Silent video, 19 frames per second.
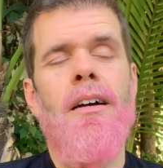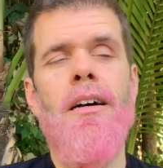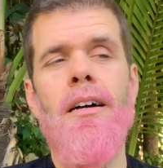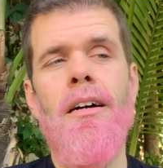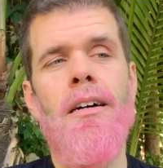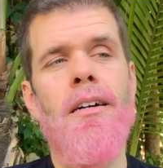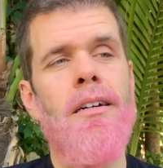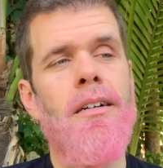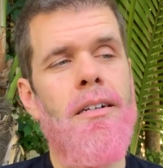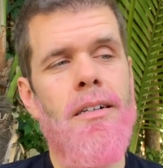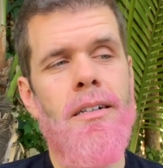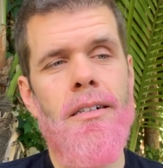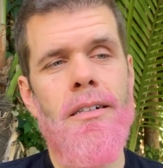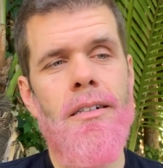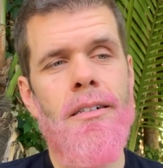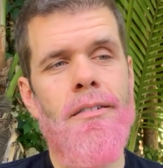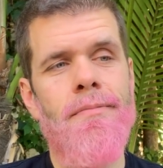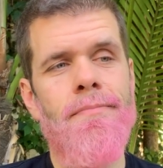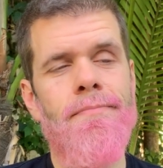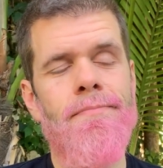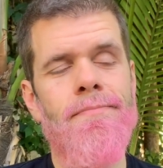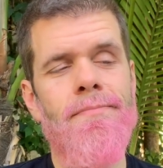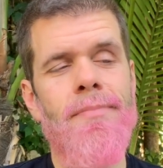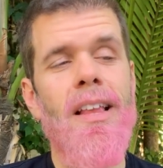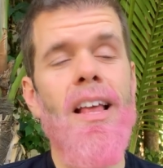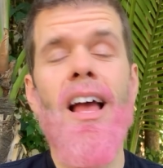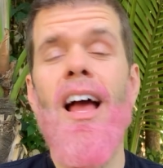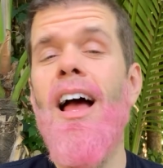
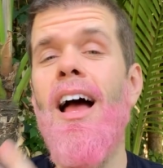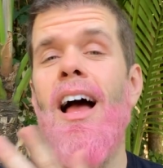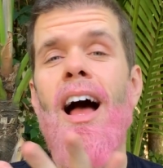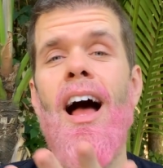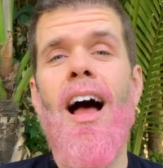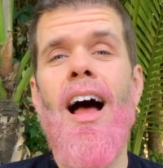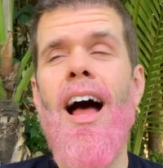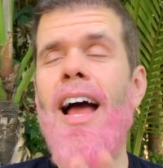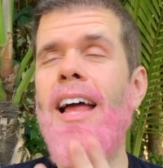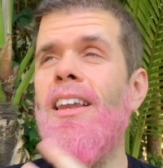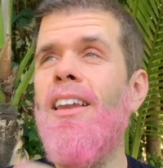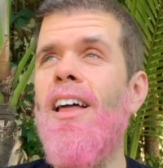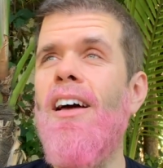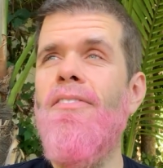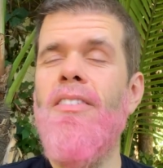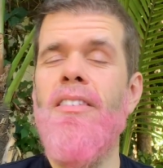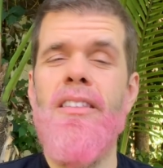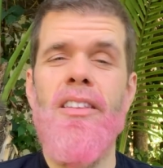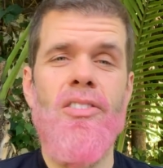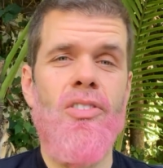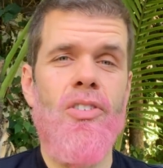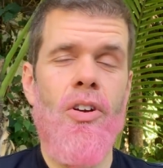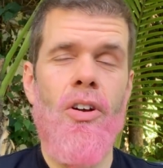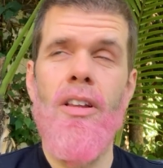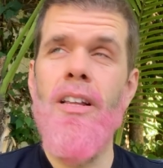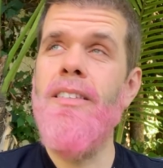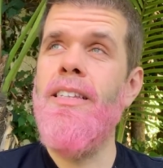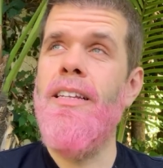I love that this
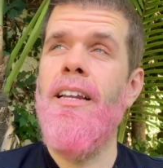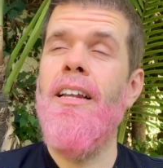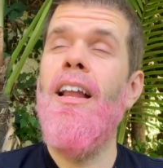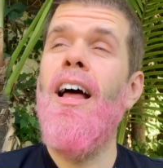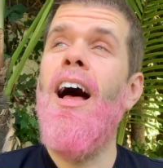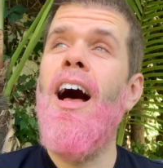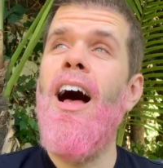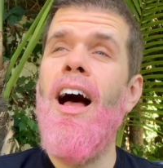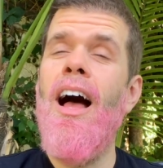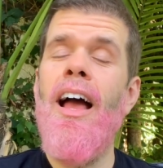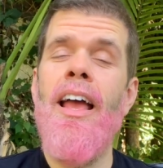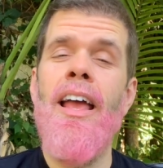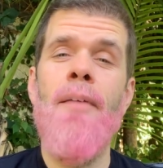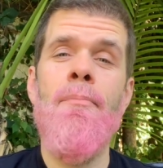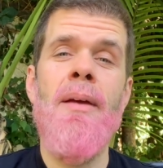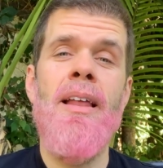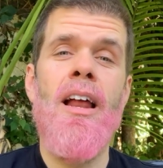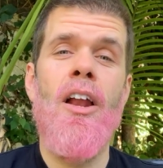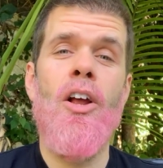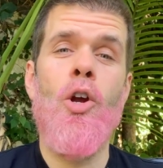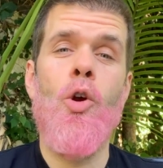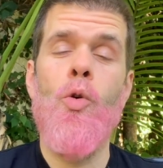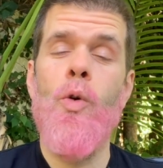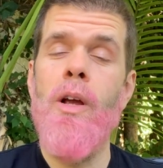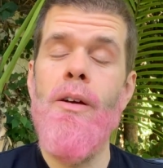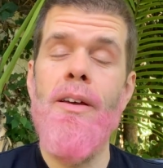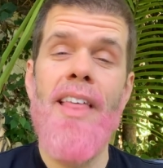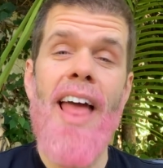girl, listen, I may not
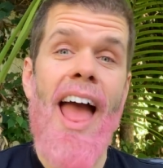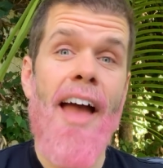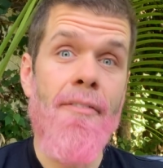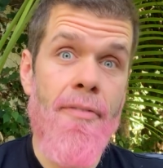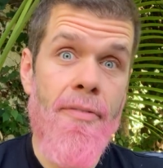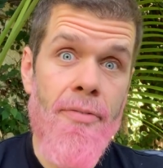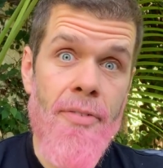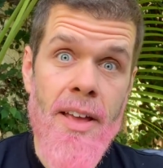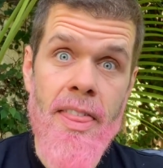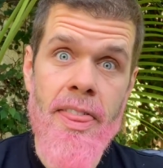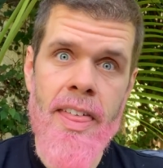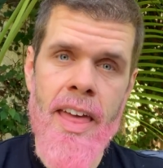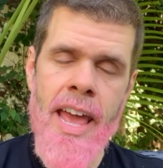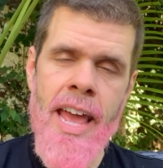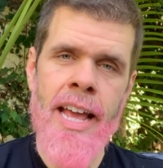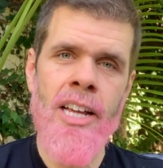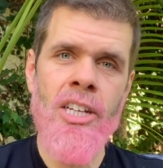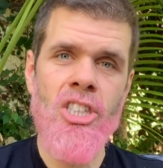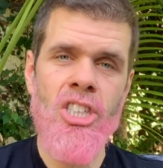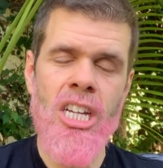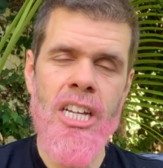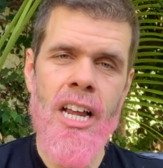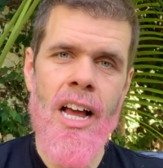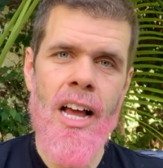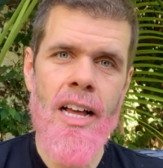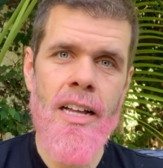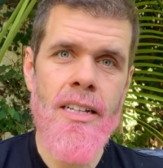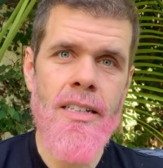agree with everything she
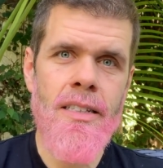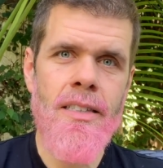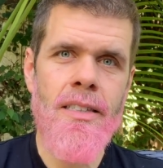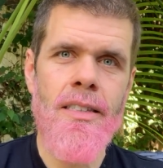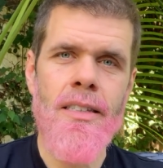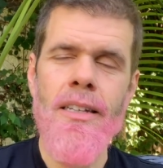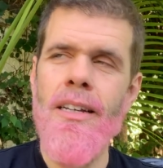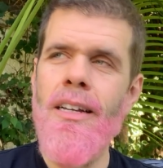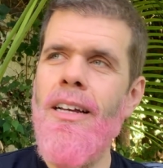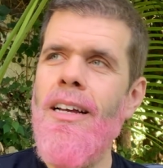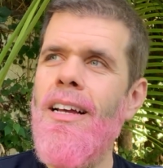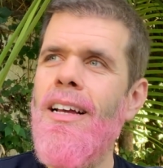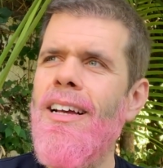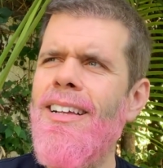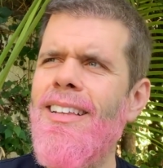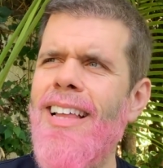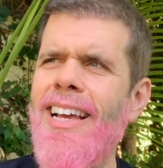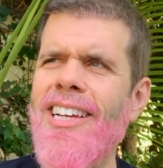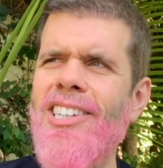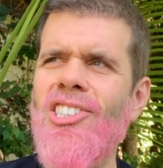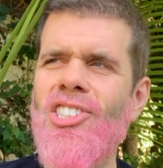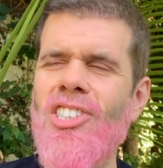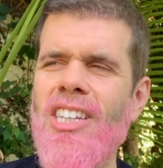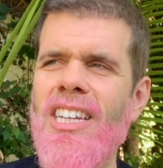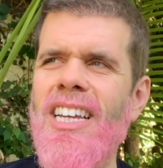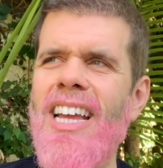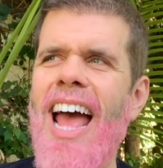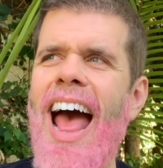does, like
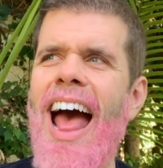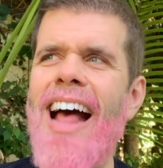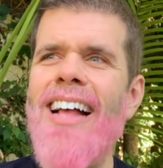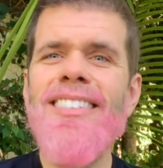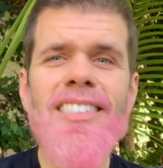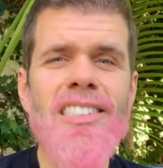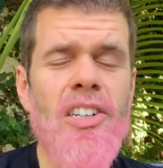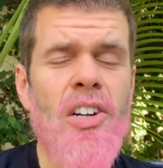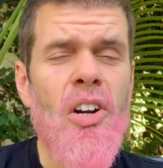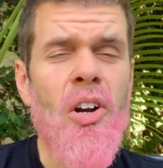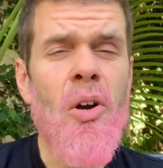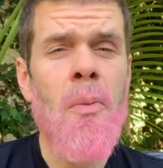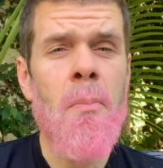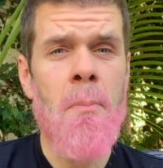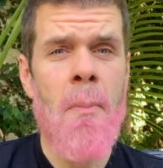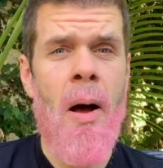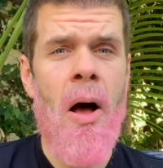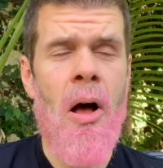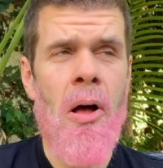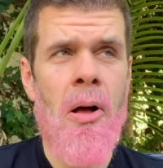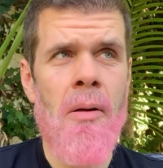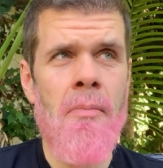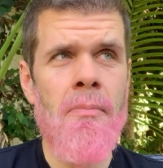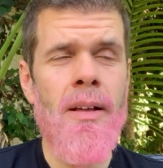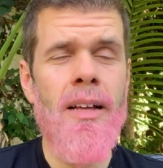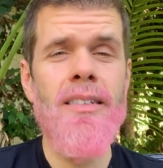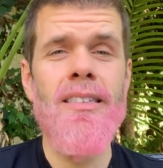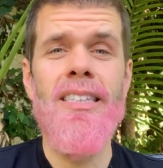she asked her
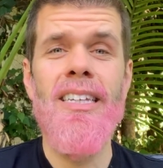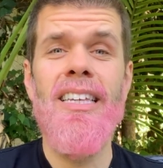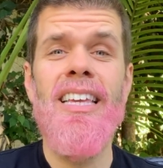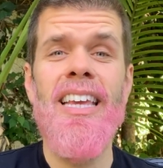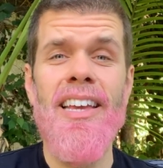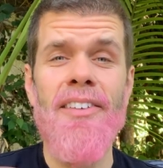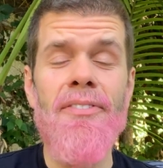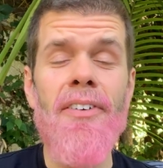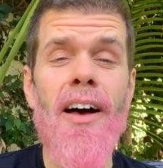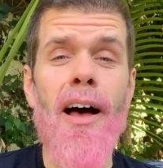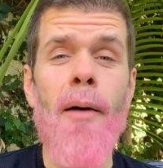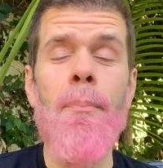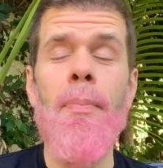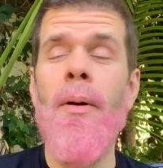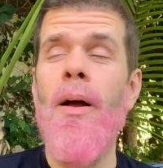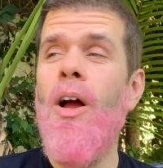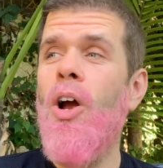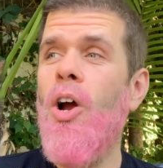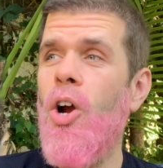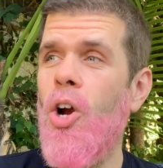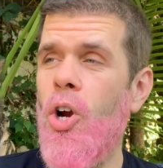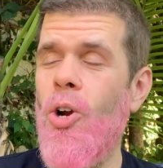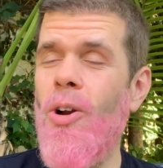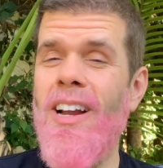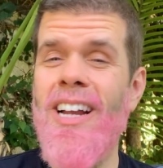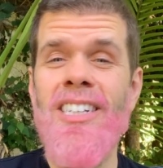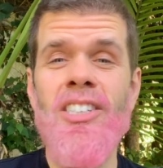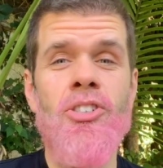mom to give up
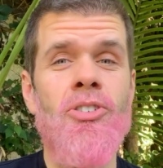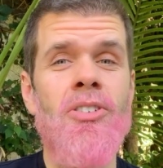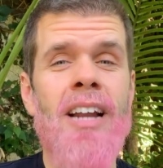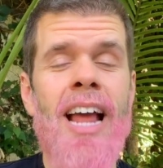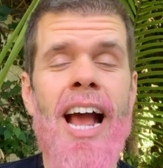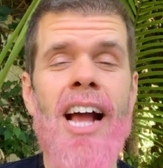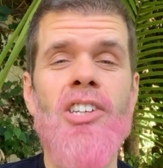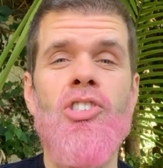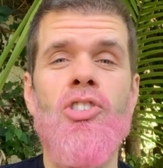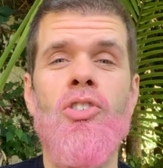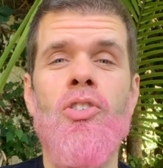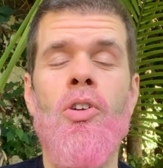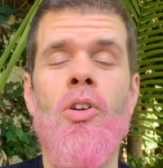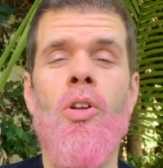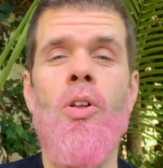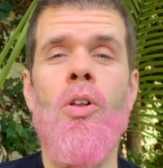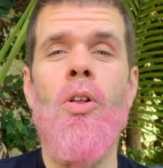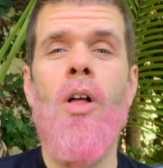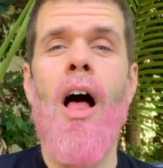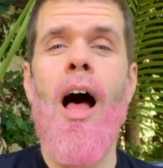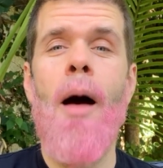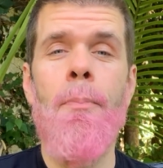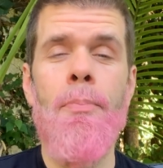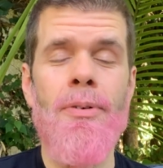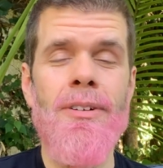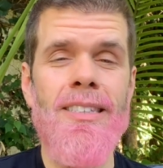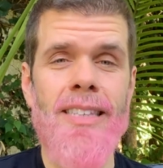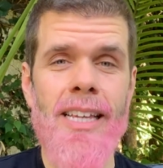her international
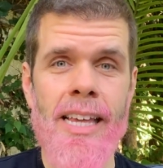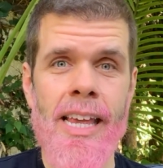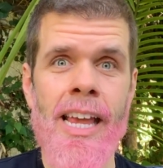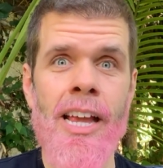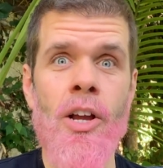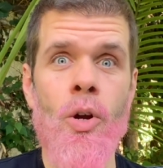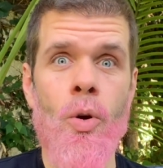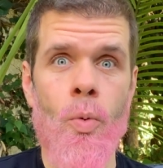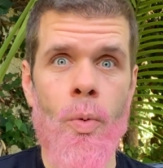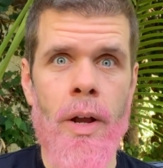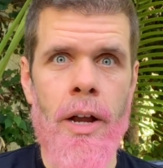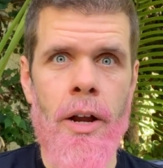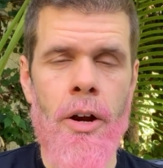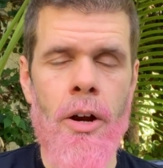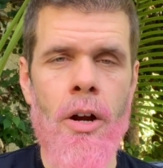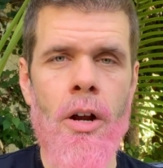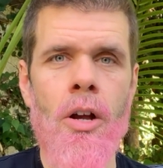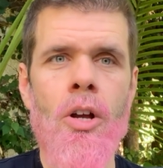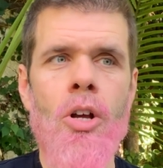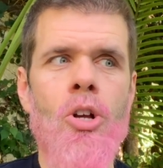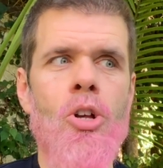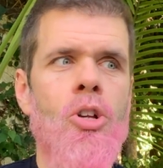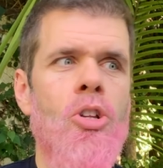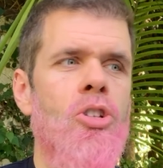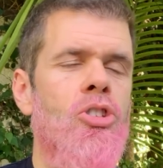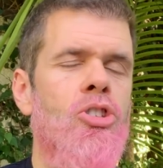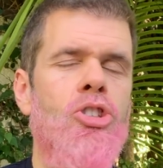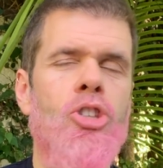opera singing career
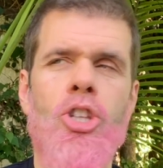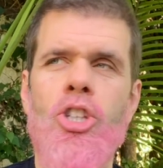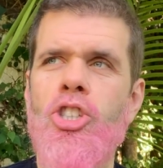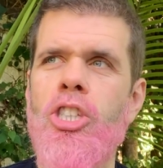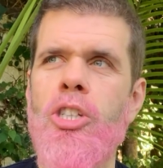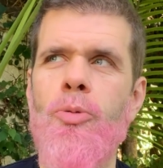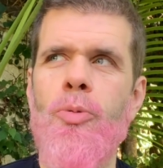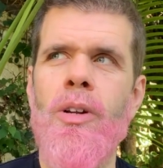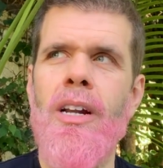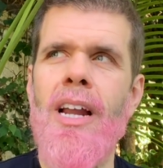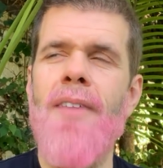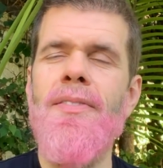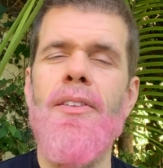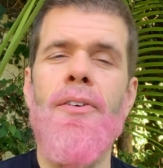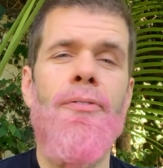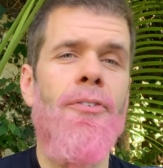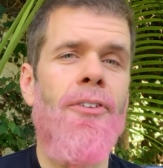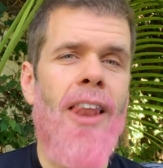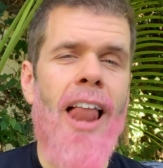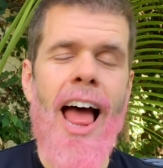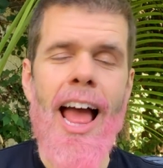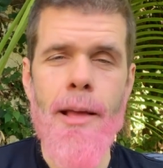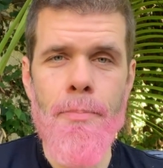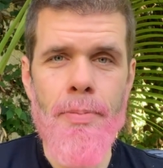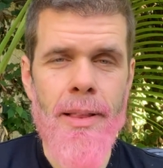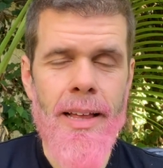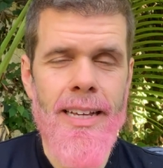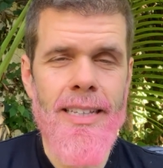so that she wouldn't have to fly
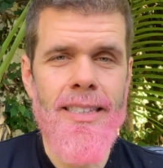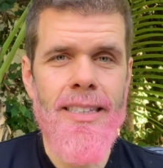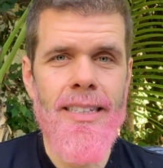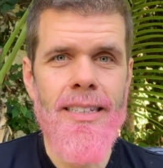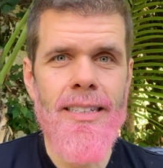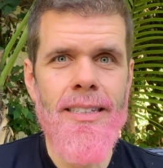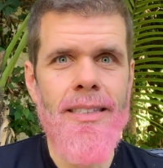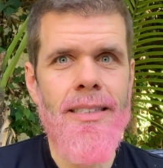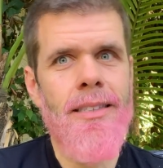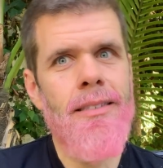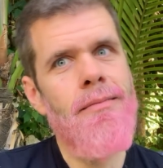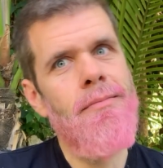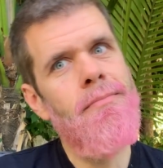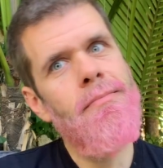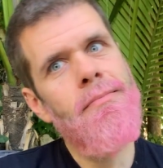places.